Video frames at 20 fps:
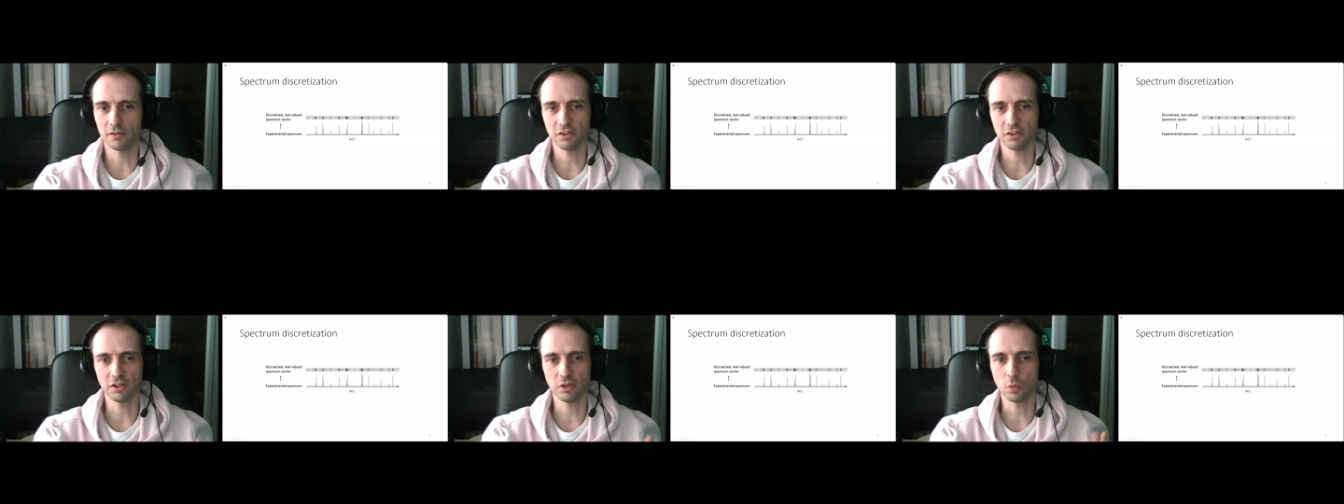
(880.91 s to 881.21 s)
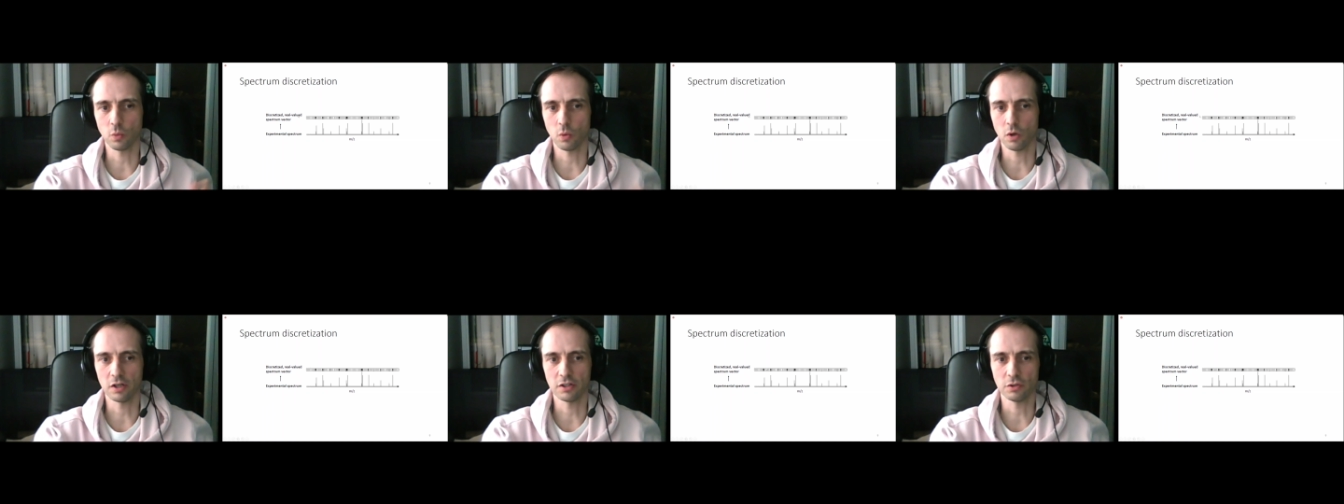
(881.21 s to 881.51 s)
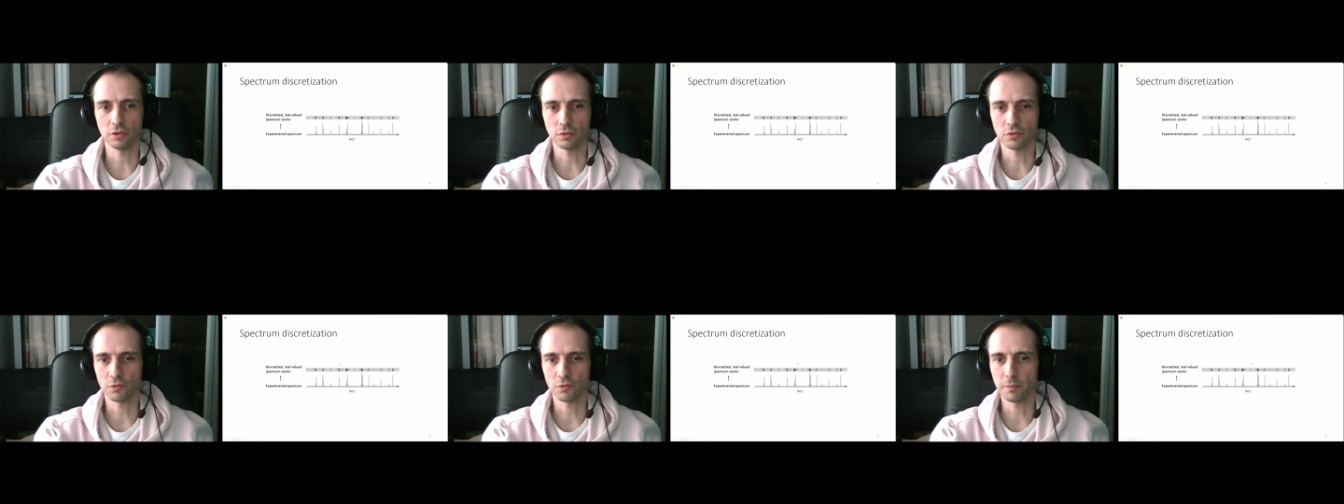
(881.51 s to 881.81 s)
real
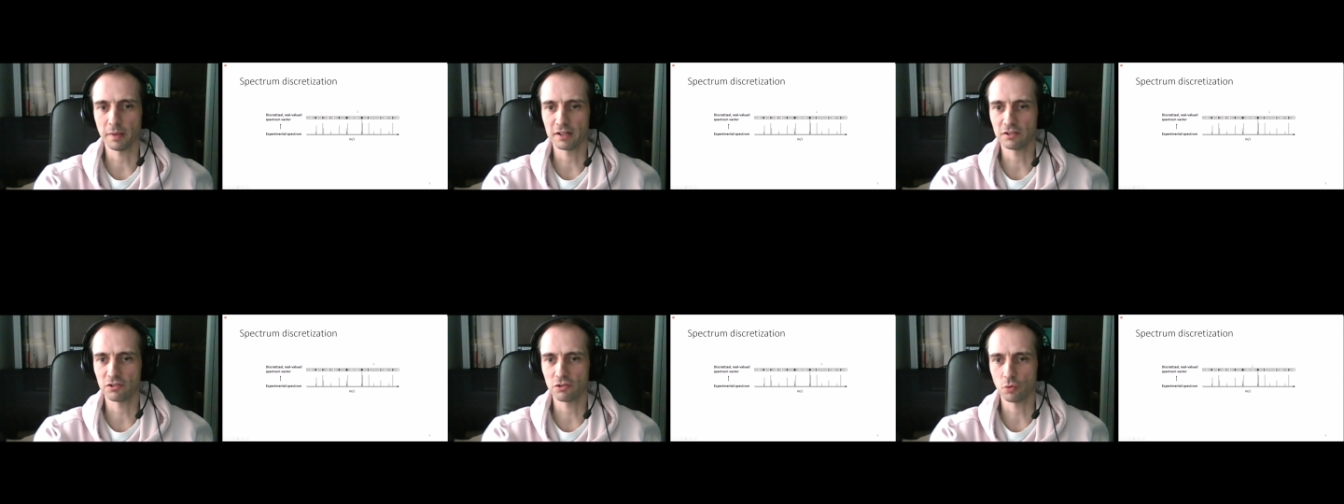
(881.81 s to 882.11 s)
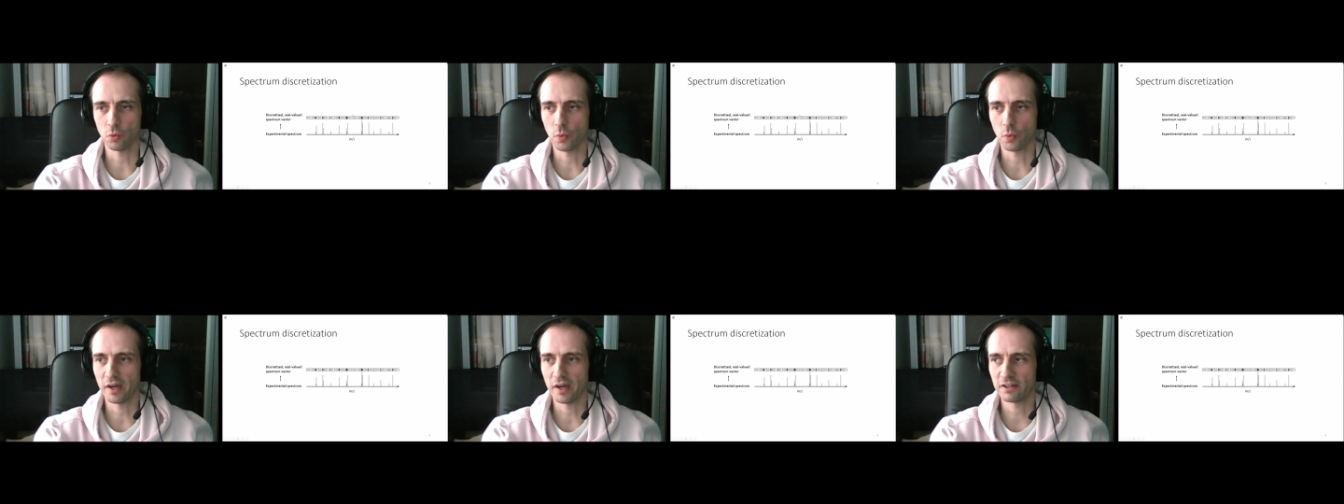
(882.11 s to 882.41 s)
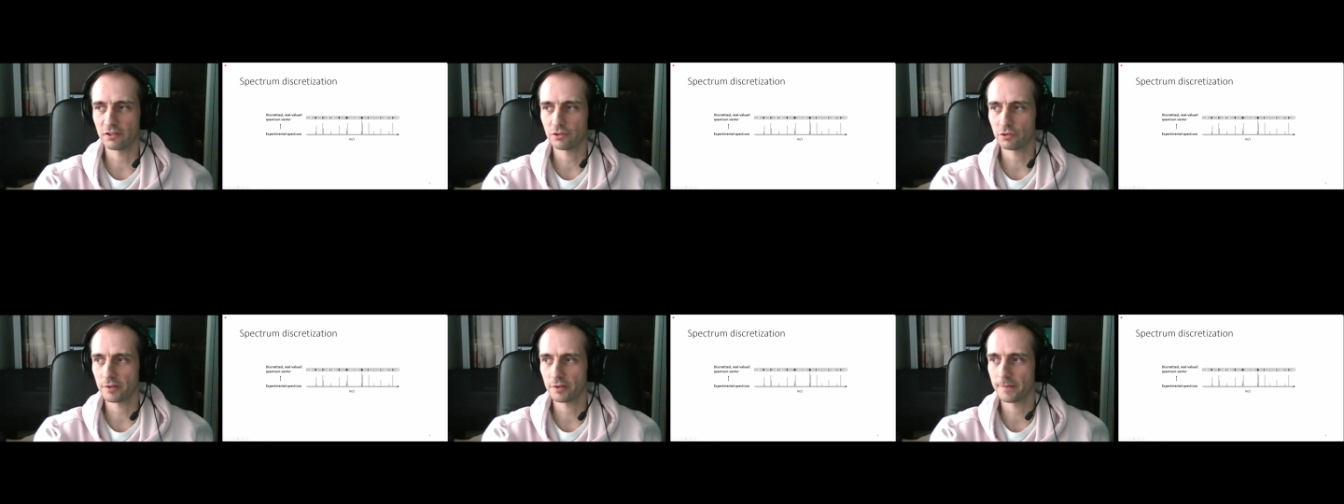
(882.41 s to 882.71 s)
valued spectrum
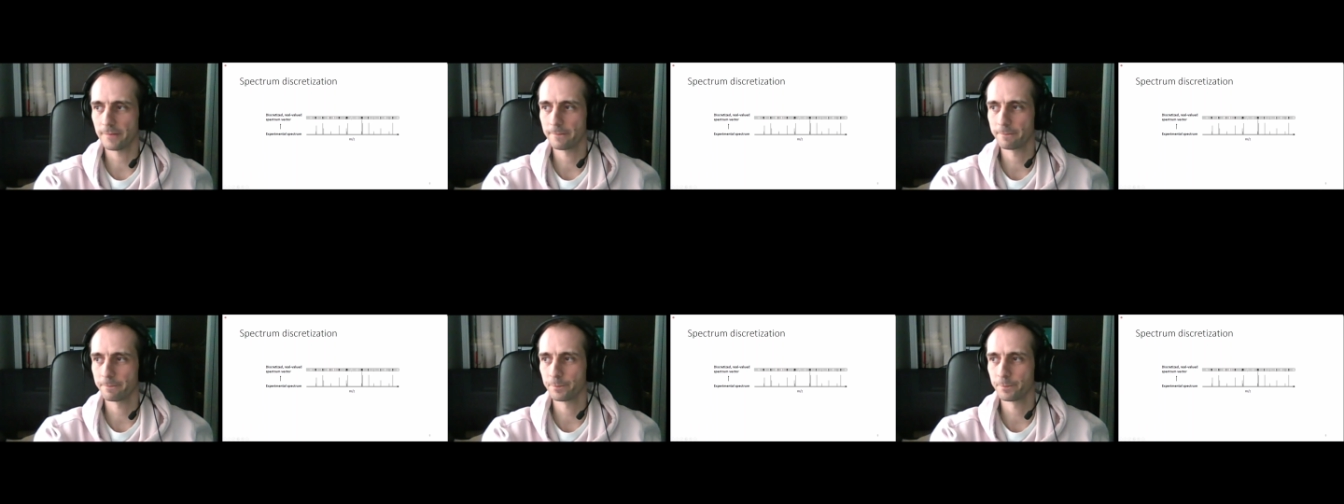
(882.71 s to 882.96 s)
vector.